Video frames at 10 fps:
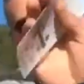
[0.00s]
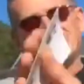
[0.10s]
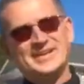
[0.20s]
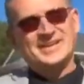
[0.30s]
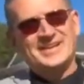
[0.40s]
all
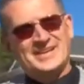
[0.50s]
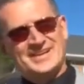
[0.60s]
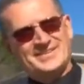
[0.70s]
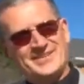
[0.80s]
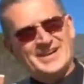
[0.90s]
things.
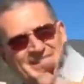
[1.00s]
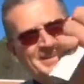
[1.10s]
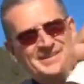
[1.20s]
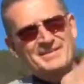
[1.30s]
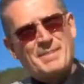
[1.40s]
Right. and
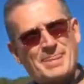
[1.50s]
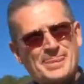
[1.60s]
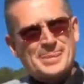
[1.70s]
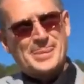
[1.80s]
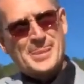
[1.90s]
hold
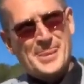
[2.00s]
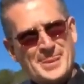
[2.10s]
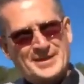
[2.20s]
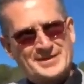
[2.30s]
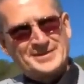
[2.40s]

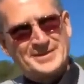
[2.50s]
fast to